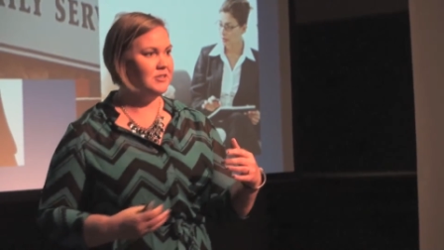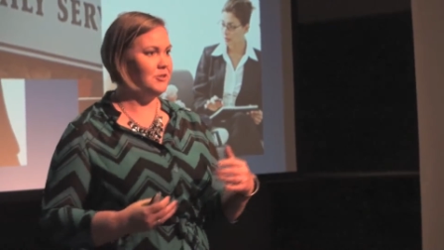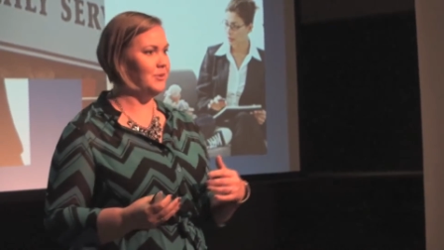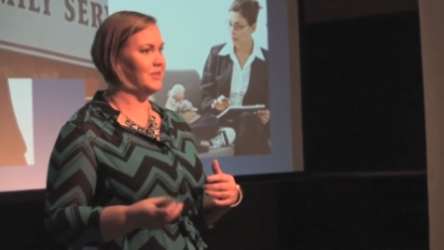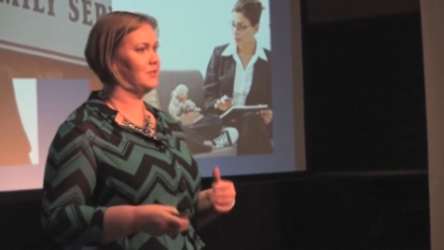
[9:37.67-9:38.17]

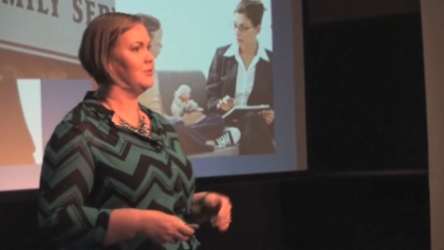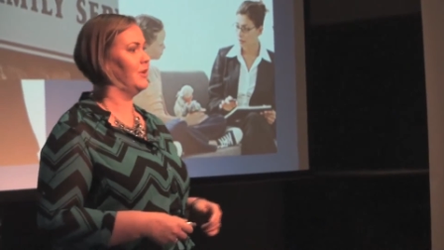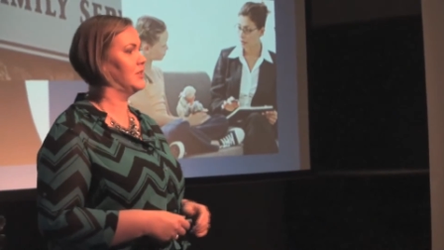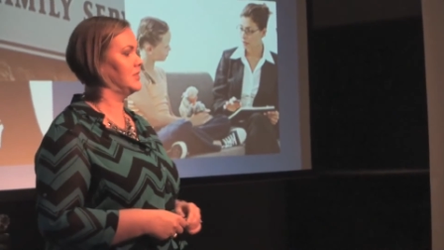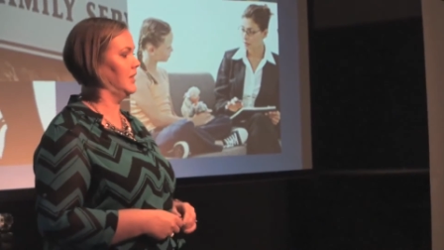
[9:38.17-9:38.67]
to
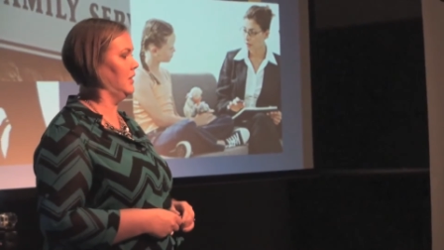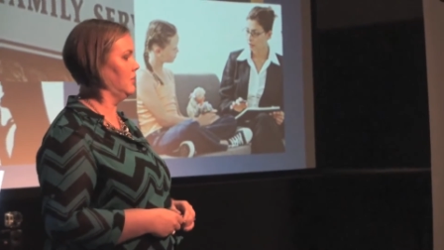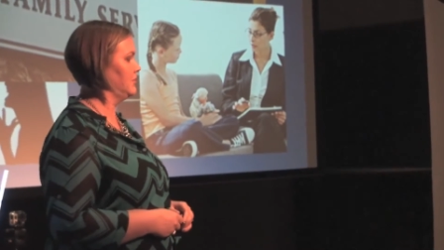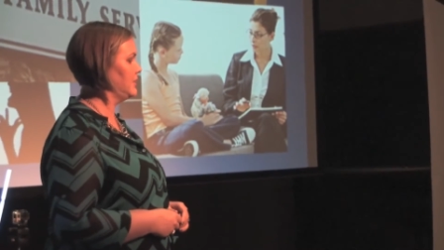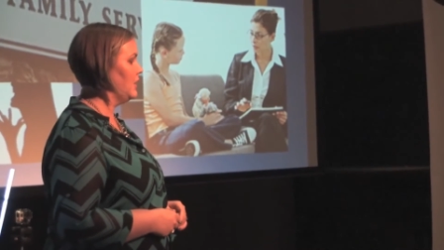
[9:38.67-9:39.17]

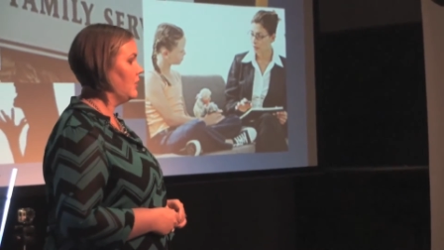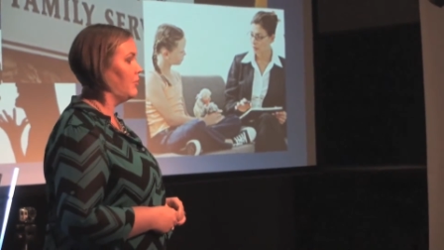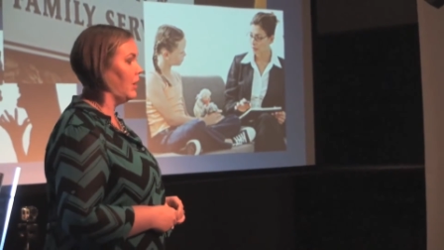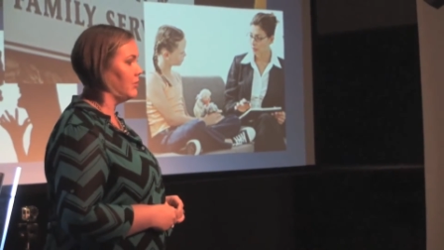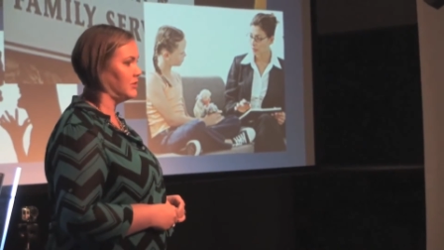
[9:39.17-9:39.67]
ourselves,
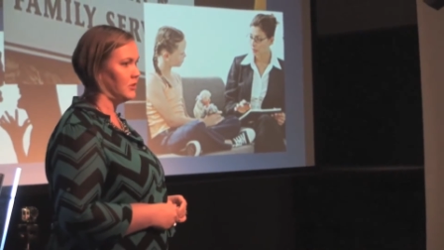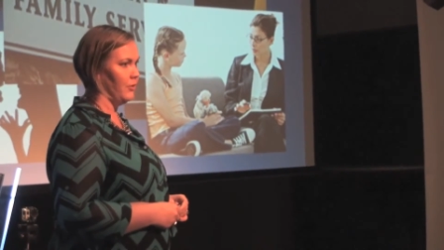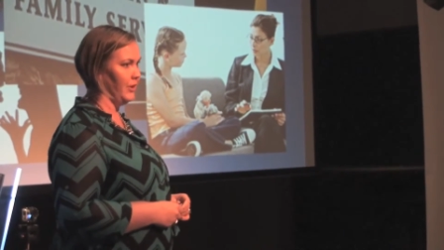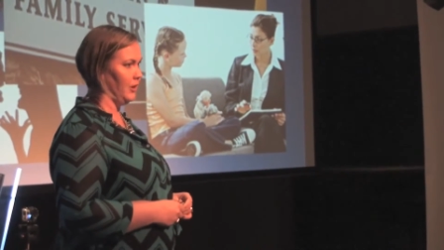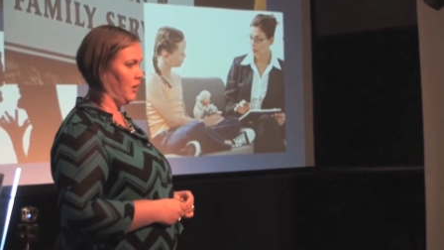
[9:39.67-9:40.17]
what was
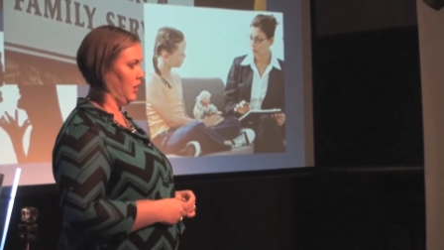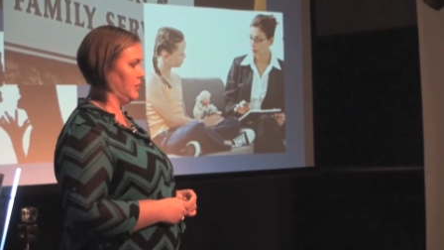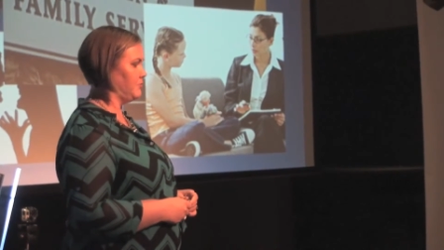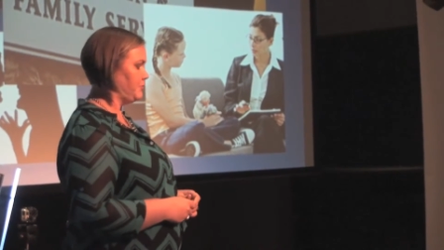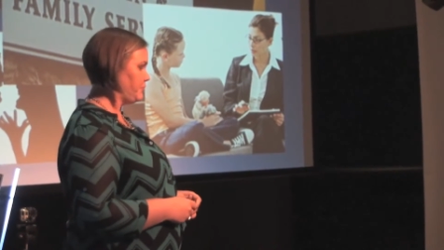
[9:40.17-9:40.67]
going on.